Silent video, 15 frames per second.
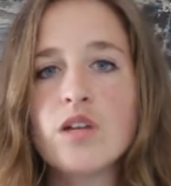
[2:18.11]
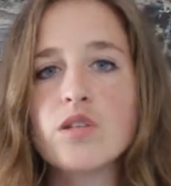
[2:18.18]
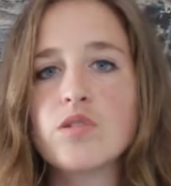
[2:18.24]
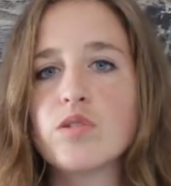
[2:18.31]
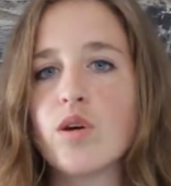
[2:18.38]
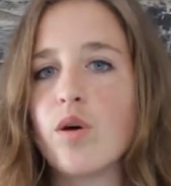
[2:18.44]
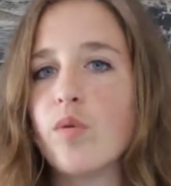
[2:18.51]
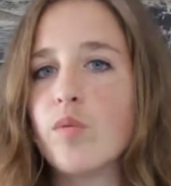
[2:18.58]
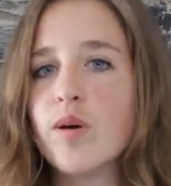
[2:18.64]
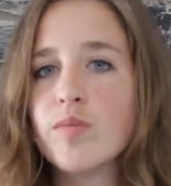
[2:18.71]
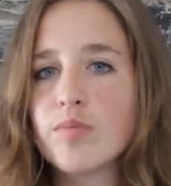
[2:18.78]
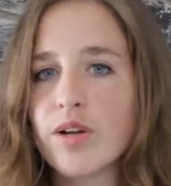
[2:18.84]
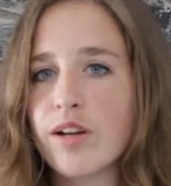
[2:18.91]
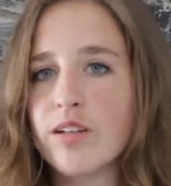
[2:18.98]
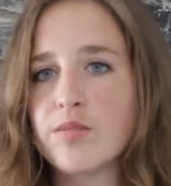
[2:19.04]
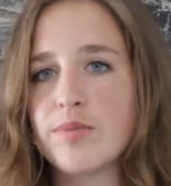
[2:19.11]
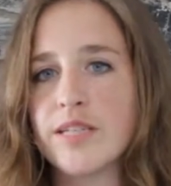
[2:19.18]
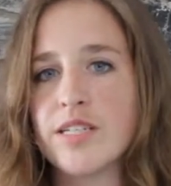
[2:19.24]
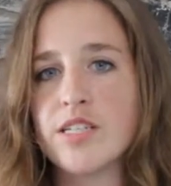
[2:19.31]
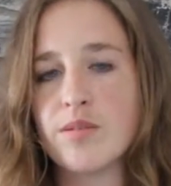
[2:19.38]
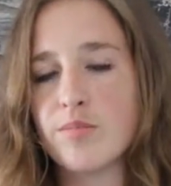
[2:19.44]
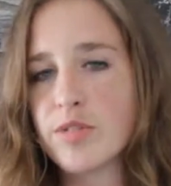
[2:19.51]
So one product
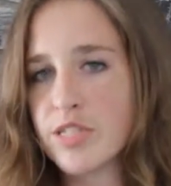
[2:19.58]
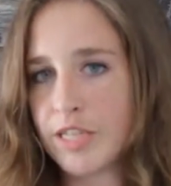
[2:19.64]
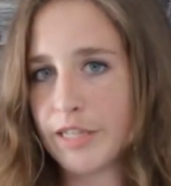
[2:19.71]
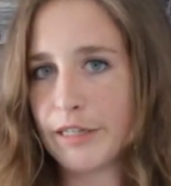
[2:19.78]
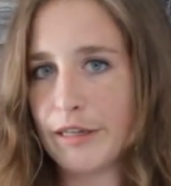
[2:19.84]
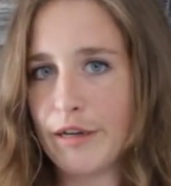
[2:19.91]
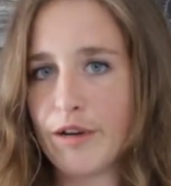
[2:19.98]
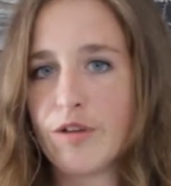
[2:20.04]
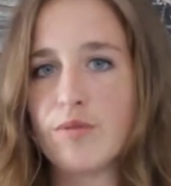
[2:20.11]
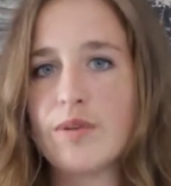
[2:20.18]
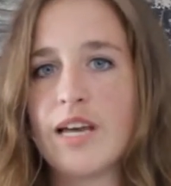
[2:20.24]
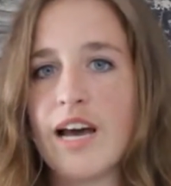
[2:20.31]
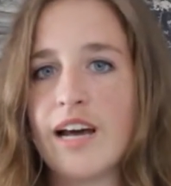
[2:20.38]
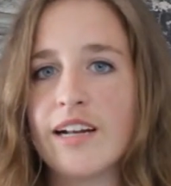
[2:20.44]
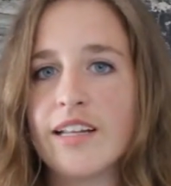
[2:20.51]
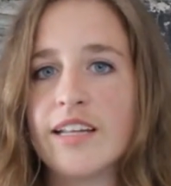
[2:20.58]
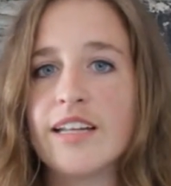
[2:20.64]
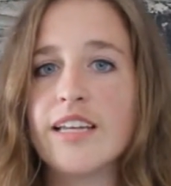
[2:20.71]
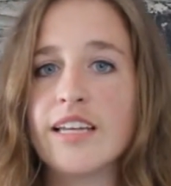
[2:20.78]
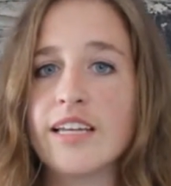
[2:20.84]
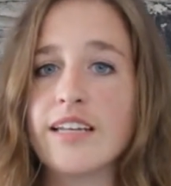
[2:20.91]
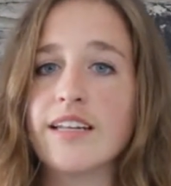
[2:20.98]
page in particular we added
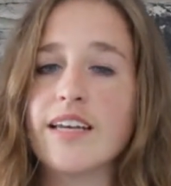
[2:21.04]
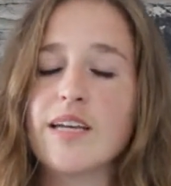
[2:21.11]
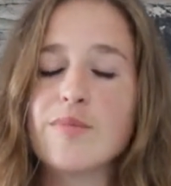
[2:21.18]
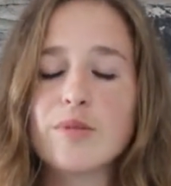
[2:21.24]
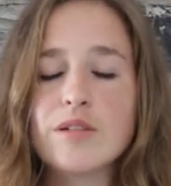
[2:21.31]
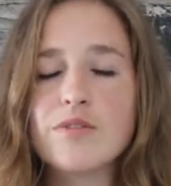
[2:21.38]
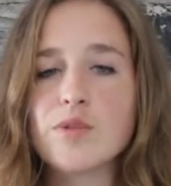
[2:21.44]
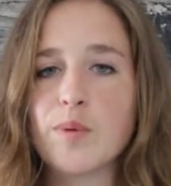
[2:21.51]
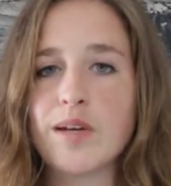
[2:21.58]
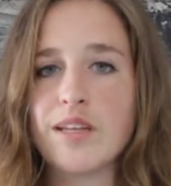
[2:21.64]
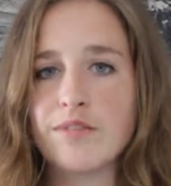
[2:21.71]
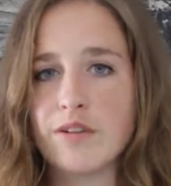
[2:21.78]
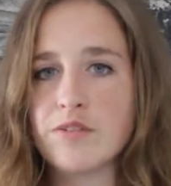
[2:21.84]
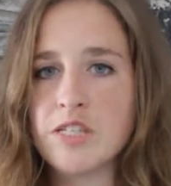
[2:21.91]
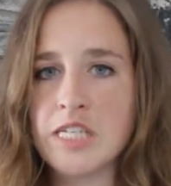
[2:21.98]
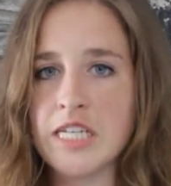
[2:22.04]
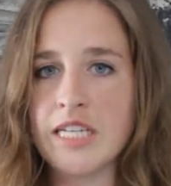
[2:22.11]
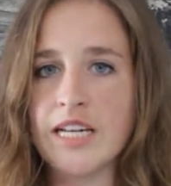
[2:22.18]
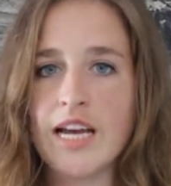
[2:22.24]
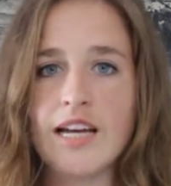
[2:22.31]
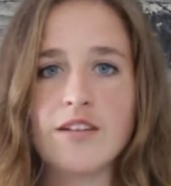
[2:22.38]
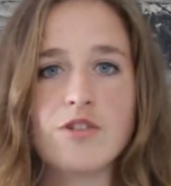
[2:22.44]
in April of
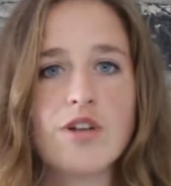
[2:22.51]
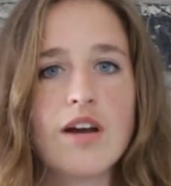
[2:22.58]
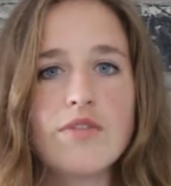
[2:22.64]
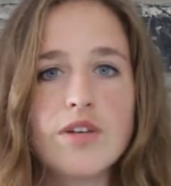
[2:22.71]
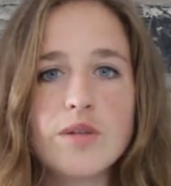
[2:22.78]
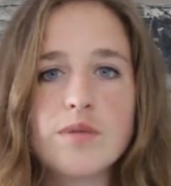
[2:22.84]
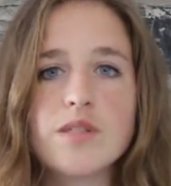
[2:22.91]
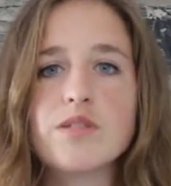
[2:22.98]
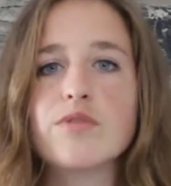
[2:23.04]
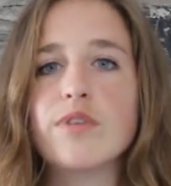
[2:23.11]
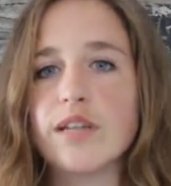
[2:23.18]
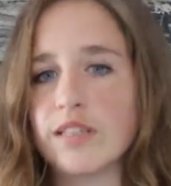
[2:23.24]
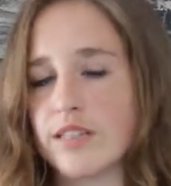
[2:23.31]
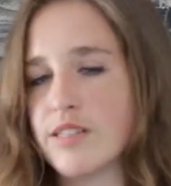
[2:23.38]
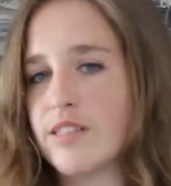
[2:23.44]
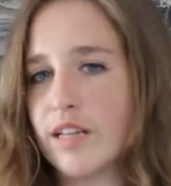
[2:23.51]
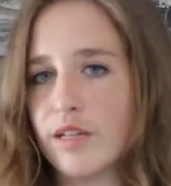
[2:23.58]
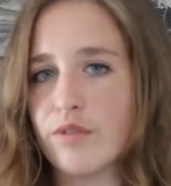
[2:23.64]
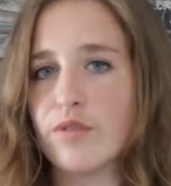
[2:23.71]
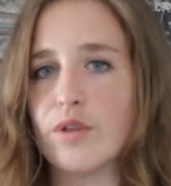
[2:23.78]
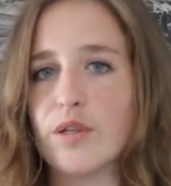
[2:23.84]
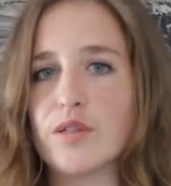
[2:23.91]
2015, and traffic was fairly
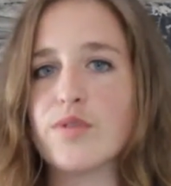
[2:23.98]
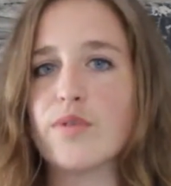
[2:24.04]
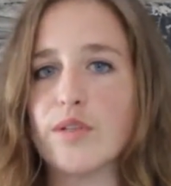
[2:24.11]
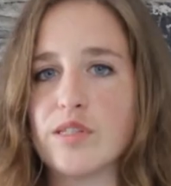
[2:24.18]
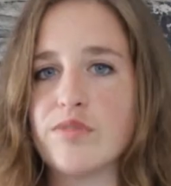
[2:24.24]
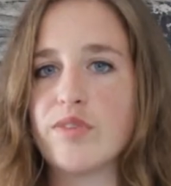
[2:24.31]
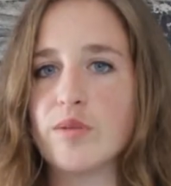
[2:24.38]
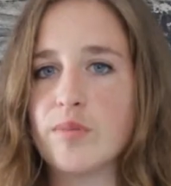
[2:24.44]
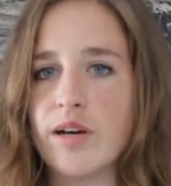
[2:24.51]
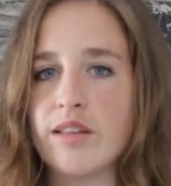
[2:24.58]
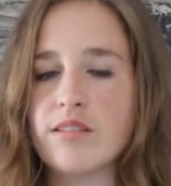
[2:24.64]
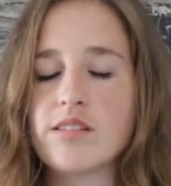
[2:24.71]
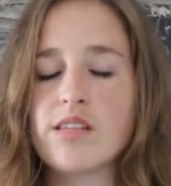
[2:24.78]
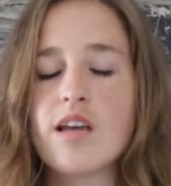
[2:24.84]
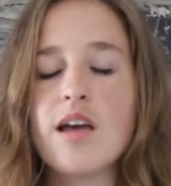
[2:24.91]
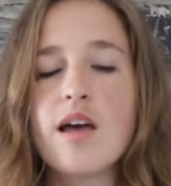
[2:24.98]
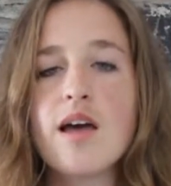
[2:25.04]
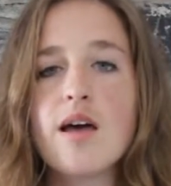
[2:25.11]
steady for those first few months.